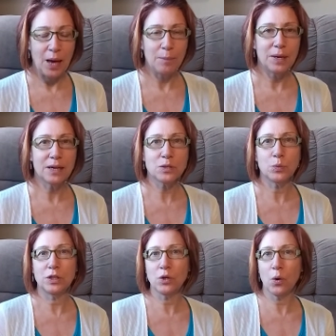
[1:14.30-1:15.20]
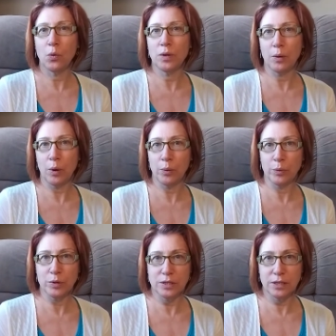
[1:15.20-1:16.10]
Because we know that when we
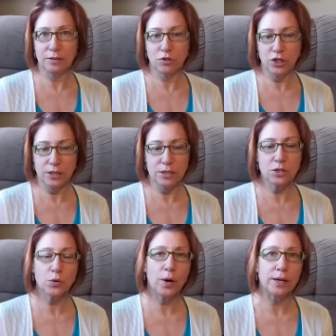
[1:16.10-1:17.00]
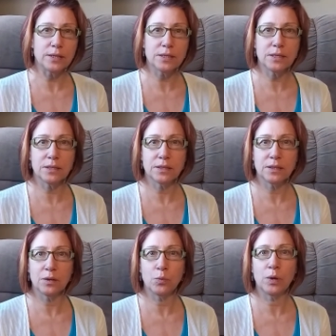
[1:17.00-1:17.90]
receive Jesus Christ,
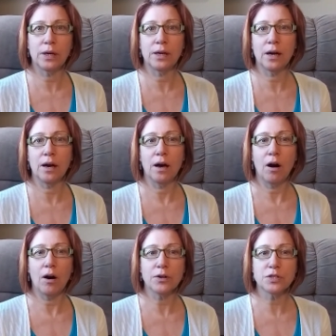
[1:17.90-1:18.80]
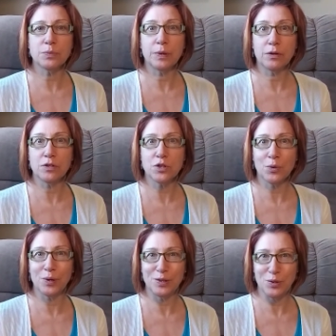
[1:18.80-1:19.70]
we our spirits are
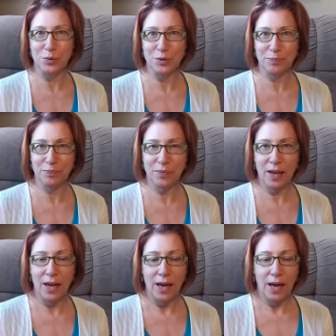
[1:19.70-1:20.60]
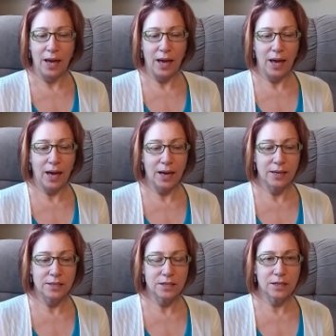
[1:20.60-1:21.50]
renewed.
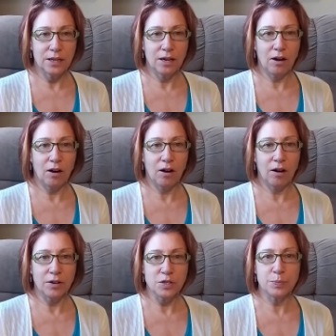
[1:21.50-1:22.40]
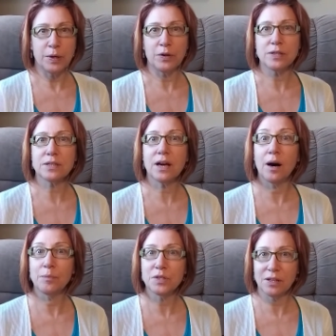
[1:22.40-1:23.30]
And our spirits
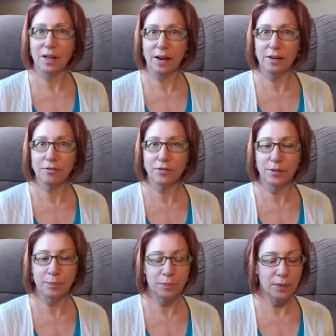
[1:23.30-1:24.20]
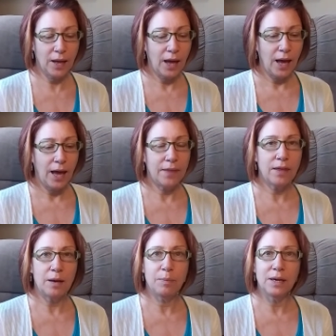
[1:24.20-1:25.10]
come to life and
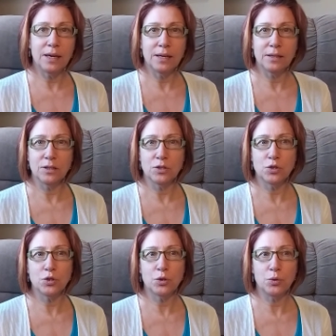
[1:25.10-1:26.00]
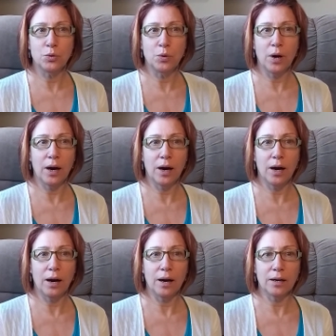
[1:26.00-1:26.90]
they begin to
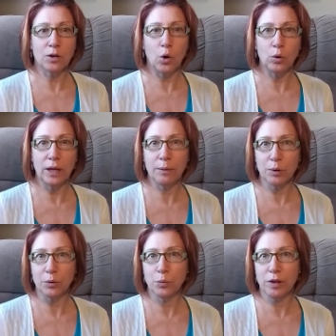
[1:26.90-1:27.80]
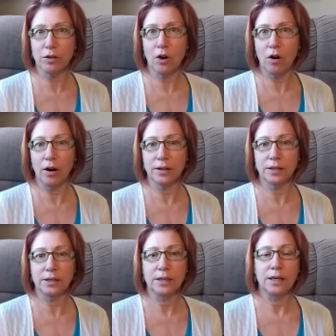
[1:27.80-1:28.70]
uh, co labor with God
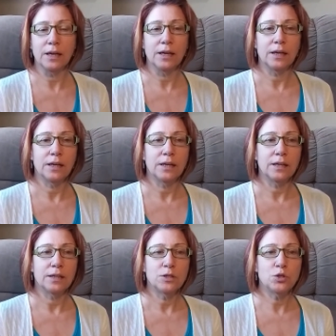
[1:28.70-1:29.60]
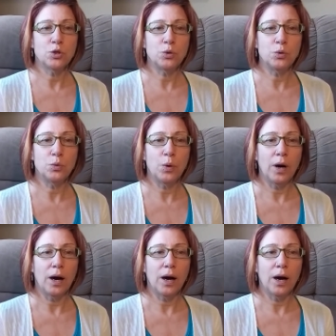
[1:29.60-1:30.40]
to